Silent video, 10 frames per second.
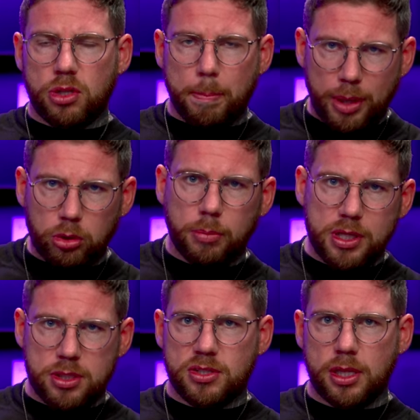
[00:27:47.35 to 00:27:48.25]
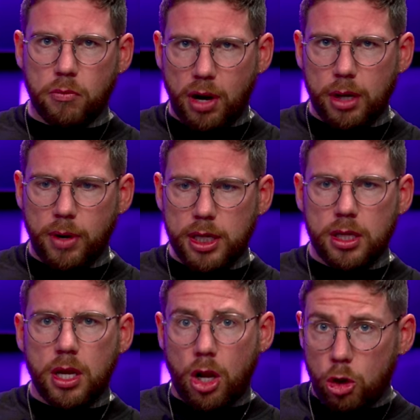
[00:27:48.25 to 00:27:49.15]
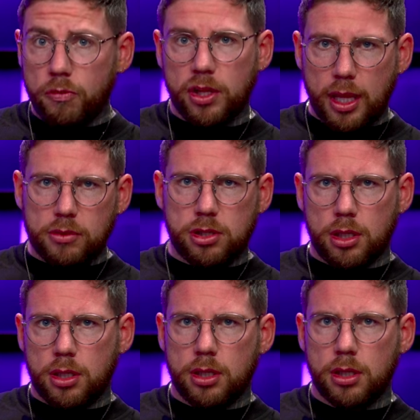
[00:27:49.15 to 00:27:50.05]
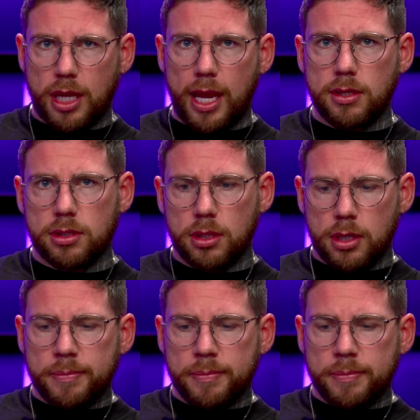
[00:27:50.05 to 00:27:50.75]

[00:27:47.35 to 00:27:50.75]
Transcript: that build a business in the right way. Hopefully that's the case.